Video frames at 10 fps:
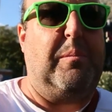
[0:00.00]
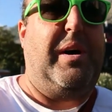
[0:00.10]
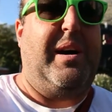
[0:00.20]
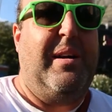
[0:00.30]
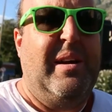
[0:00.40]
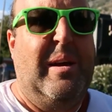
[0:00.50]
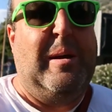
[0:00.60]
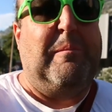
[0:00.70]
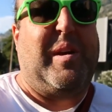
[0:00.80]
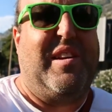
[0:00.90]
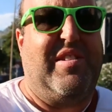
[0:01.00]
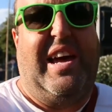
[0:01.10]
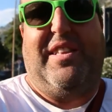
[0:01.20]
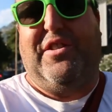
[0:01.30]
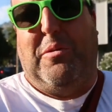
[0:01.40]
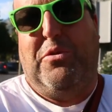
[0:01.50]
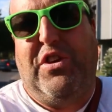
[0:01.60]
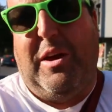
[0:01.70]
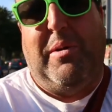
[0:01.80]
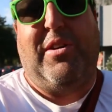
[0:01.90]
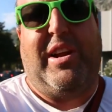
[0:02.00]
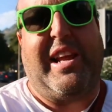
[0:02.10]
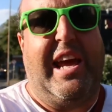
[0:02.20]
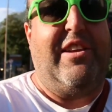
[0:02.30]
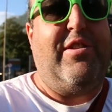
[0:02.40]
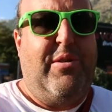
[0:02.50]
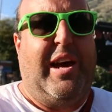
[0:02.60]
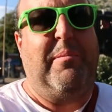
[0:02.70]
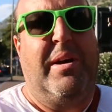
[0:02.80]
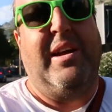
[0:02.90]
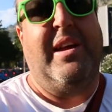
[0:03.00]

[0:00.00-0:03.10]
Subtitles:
But because of that, there's a museum here dedicated to them.